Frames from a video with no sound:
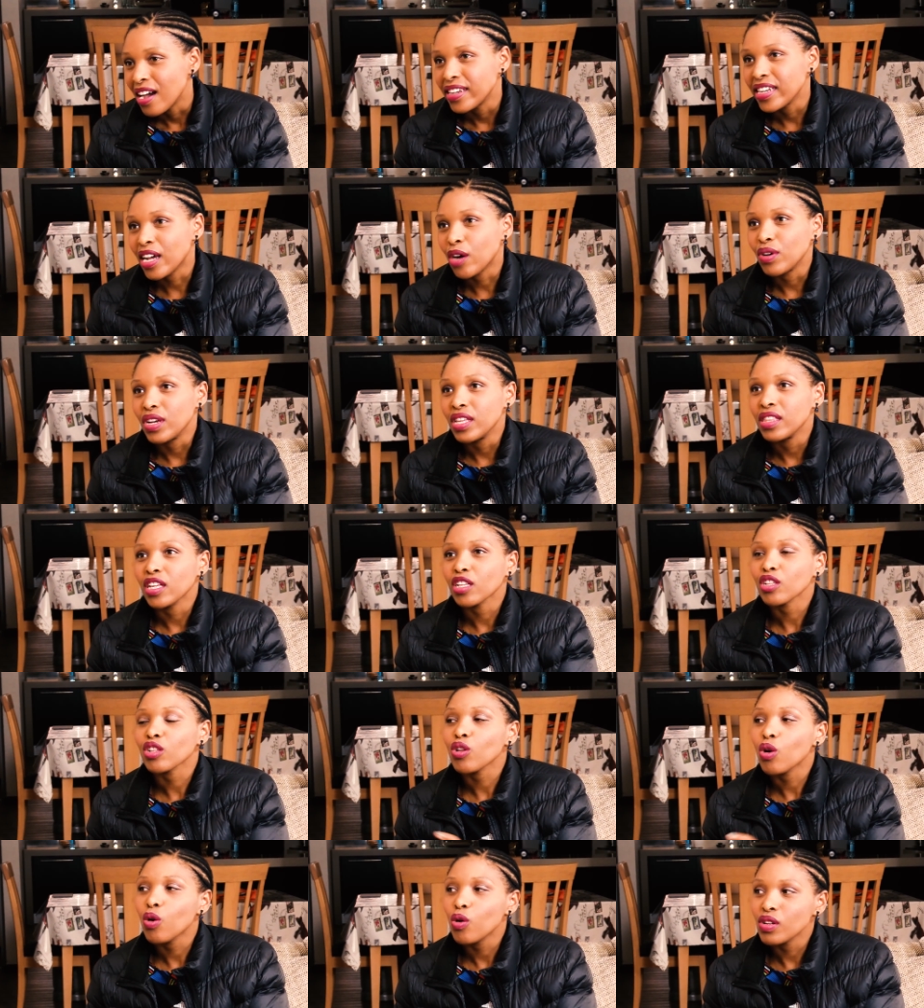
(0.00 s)
Now, in the
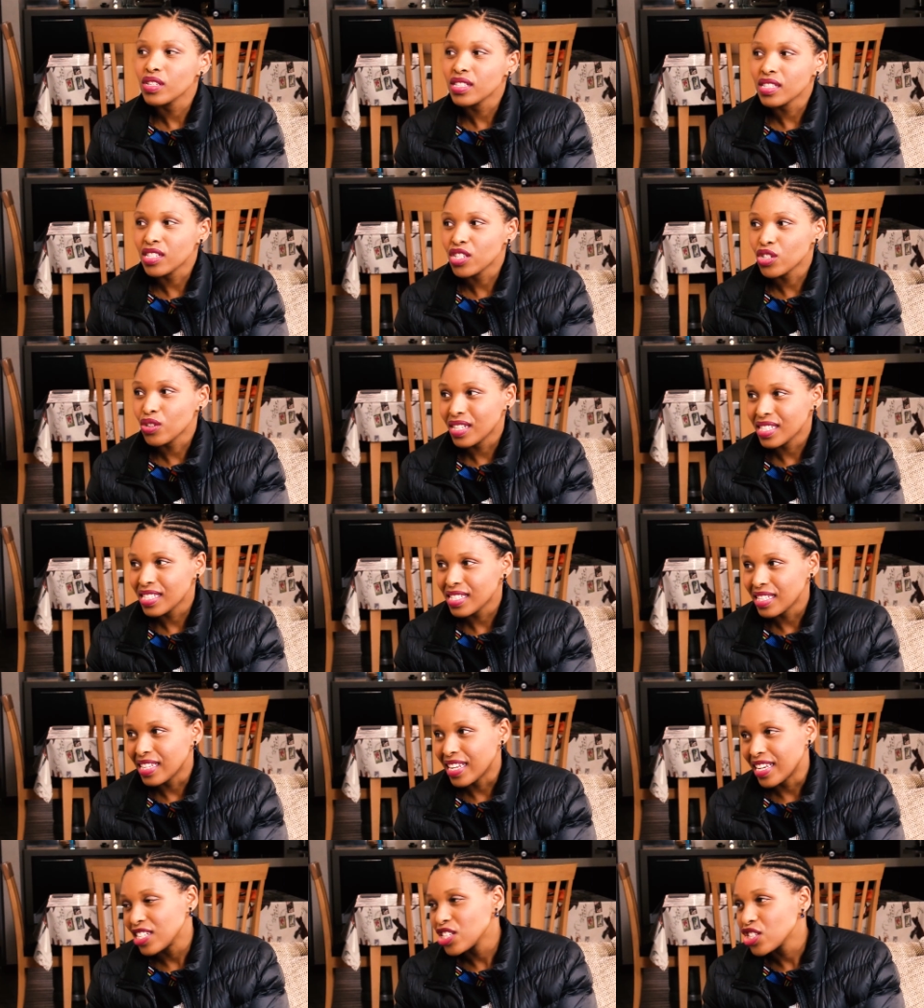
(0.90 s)
Xhosa
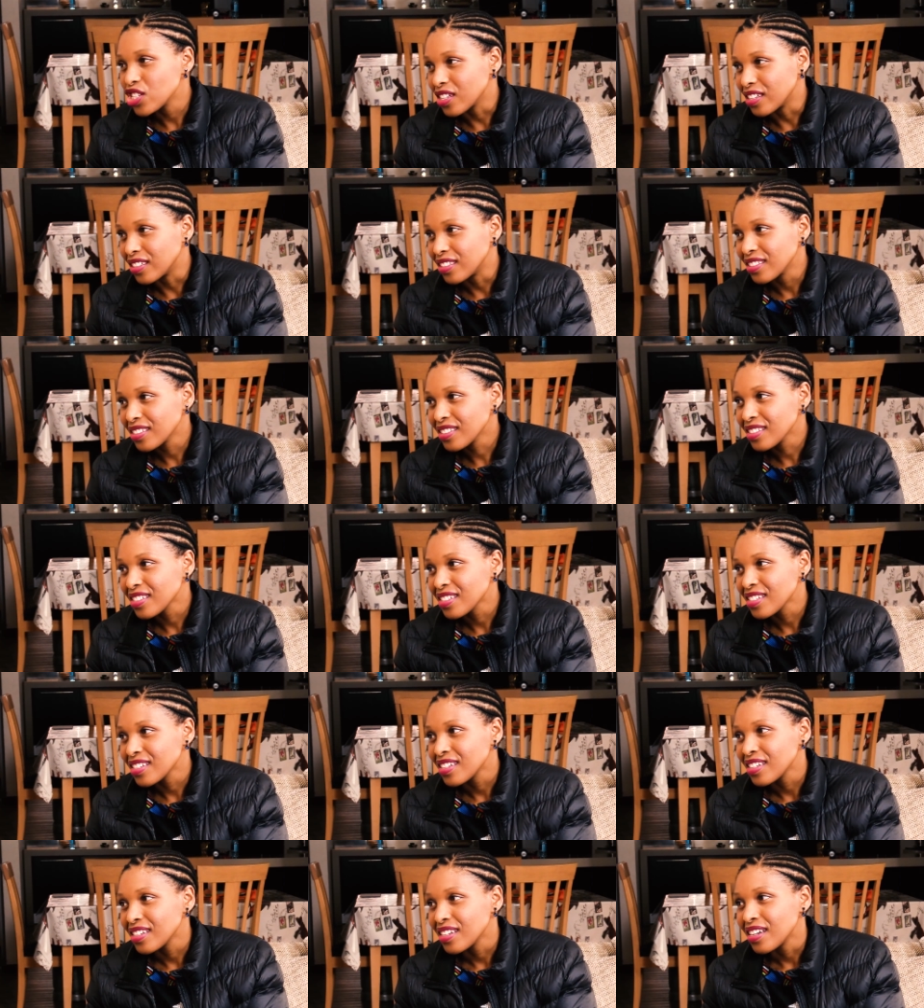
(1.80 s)
translation,
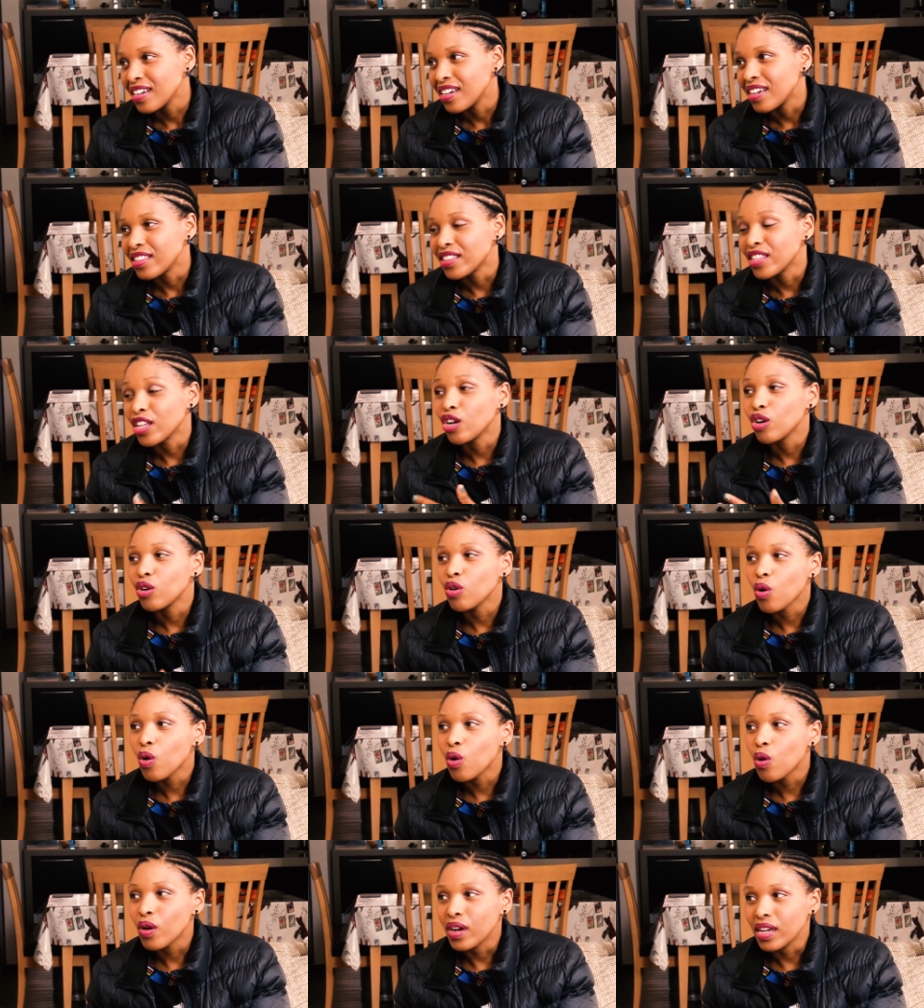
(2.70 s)
the
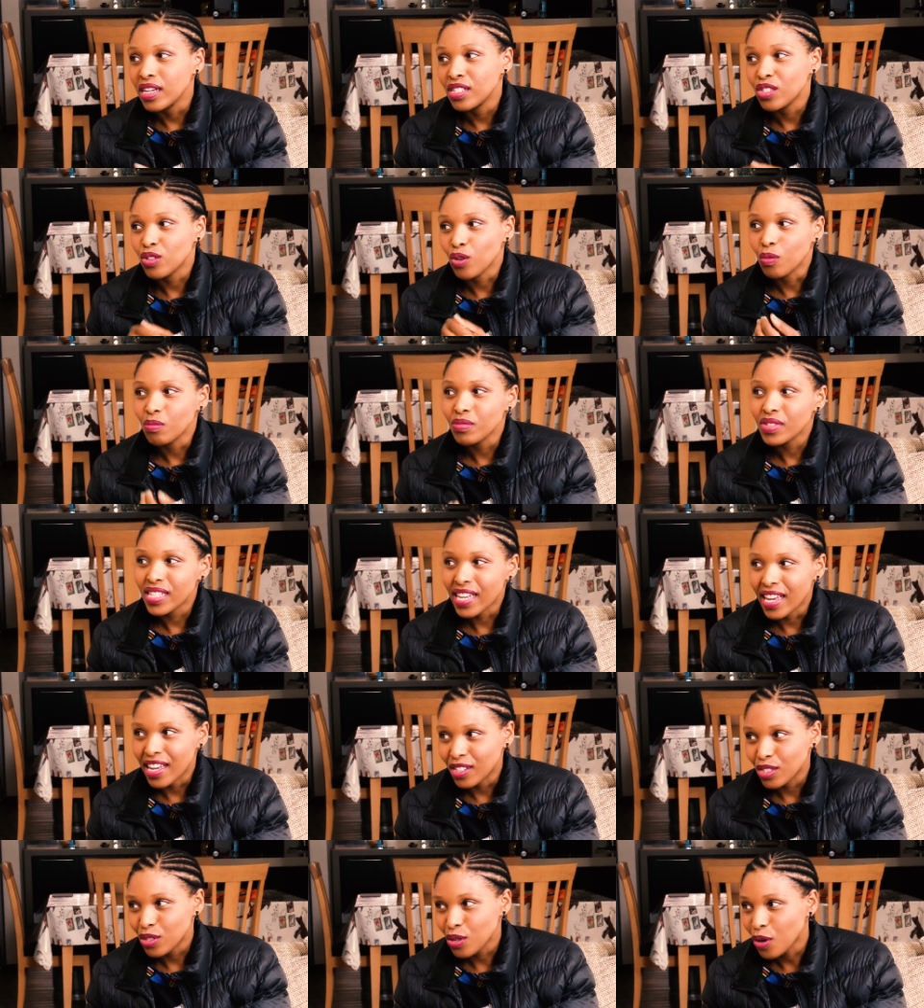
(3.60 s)
law is
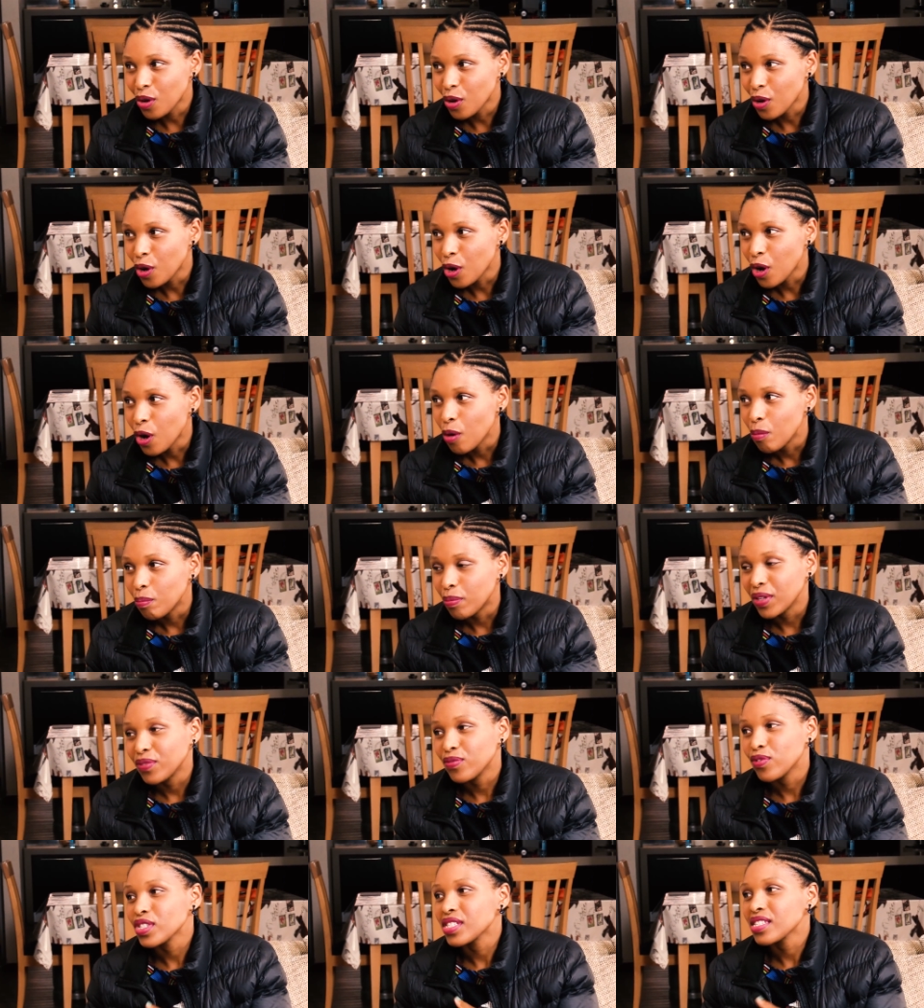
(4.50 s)
umthetho,
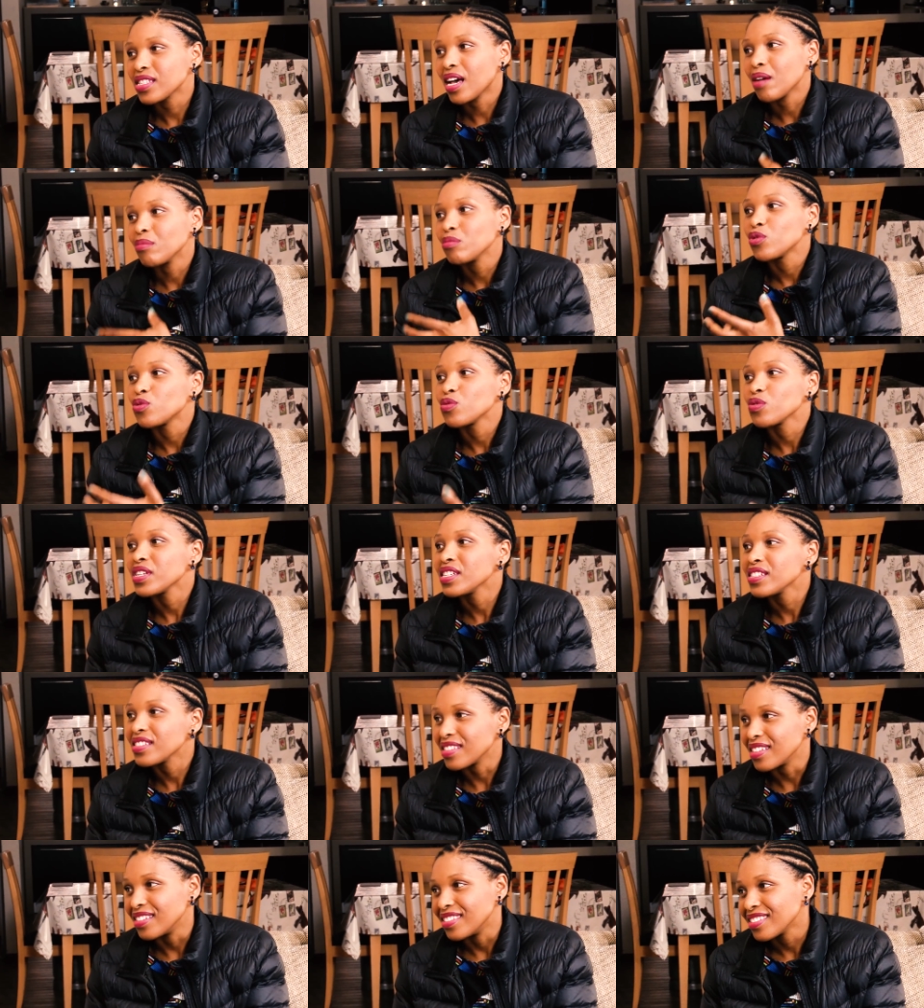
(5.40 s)
but for some
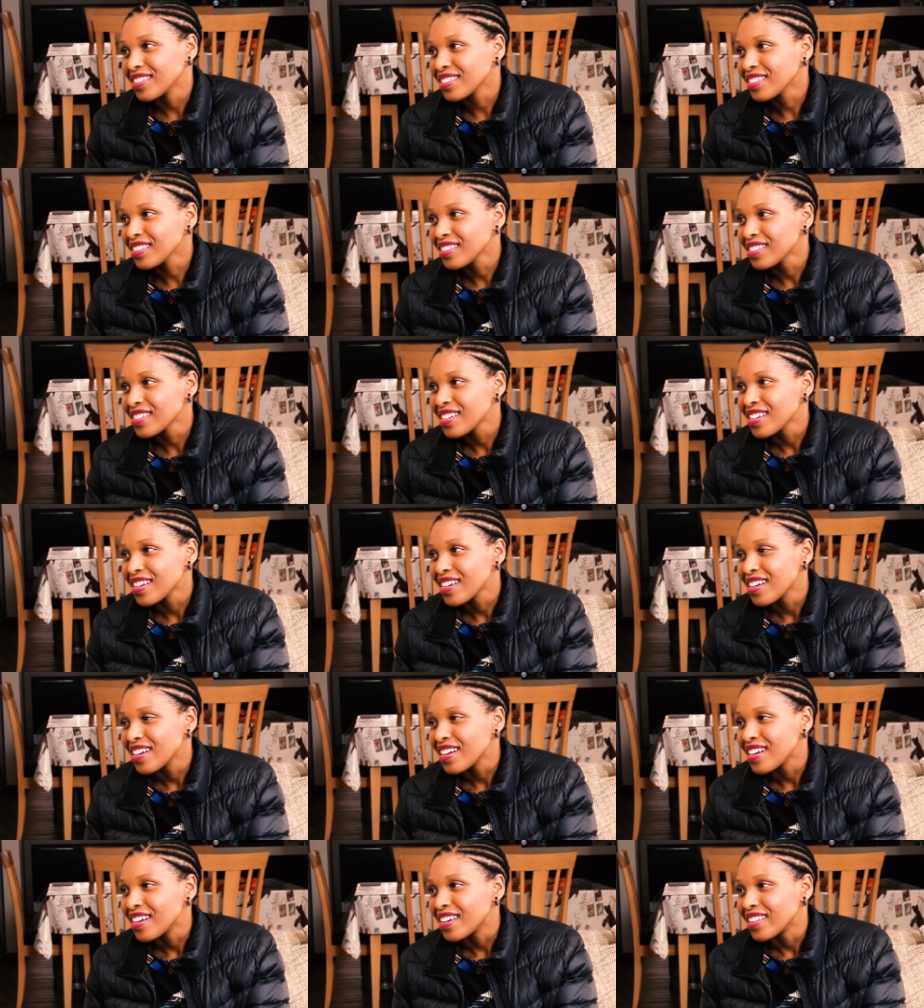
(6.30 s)
reason,
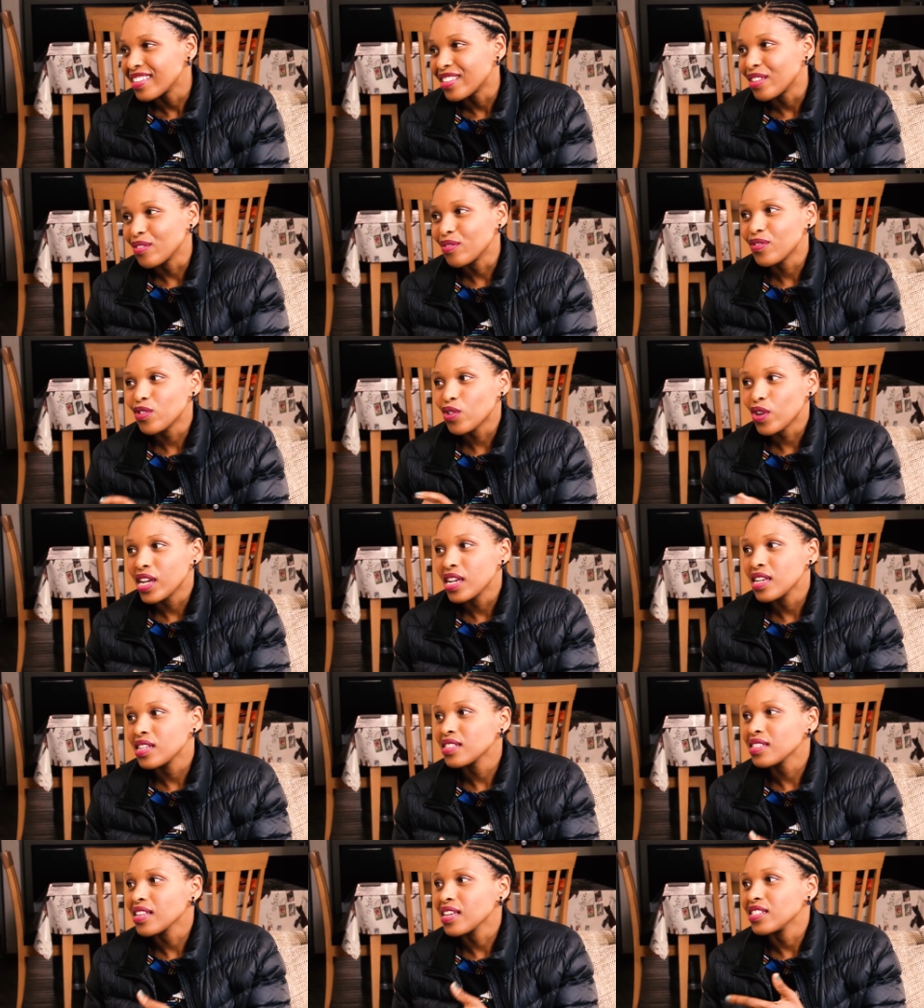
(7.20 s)
the
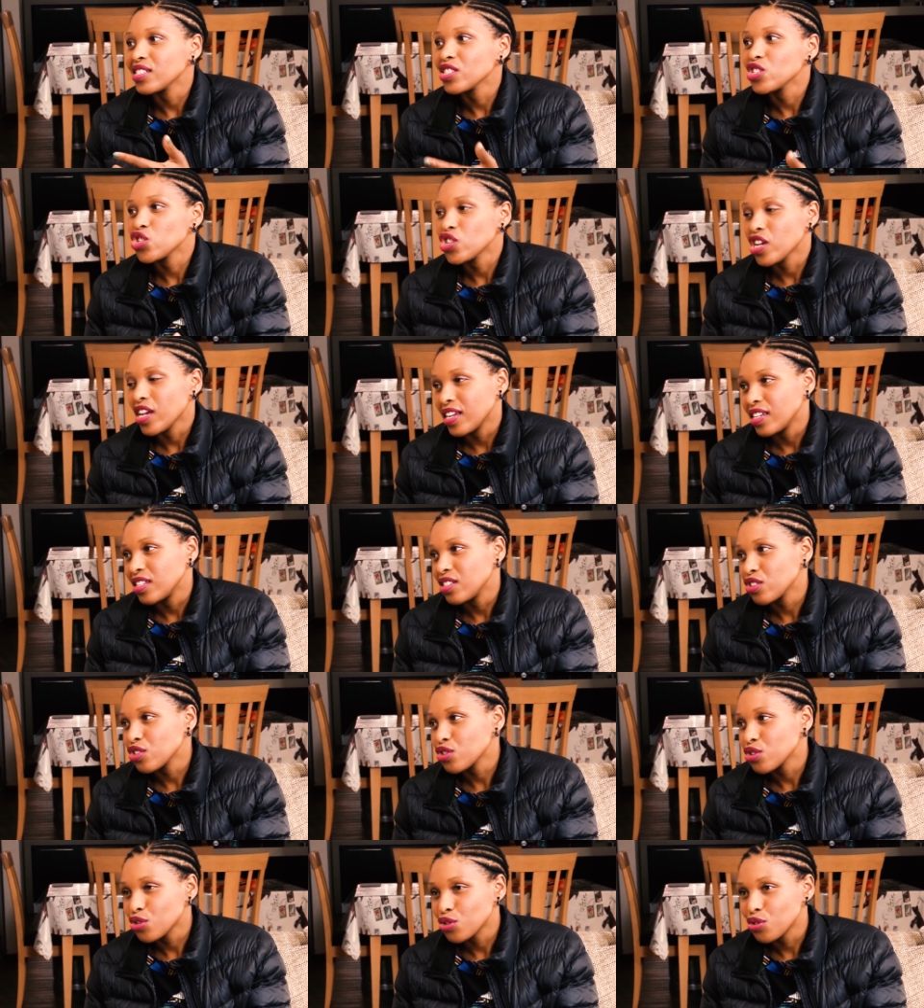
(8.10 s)
phrase has
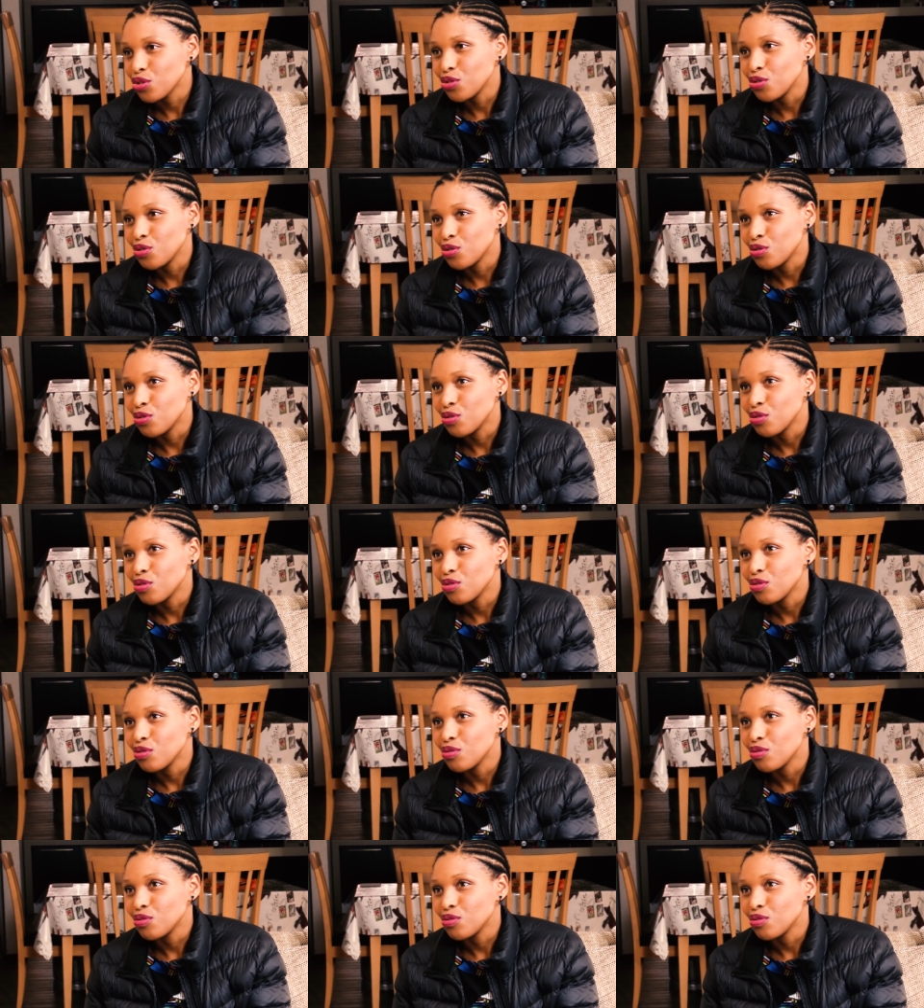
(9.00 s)
changed to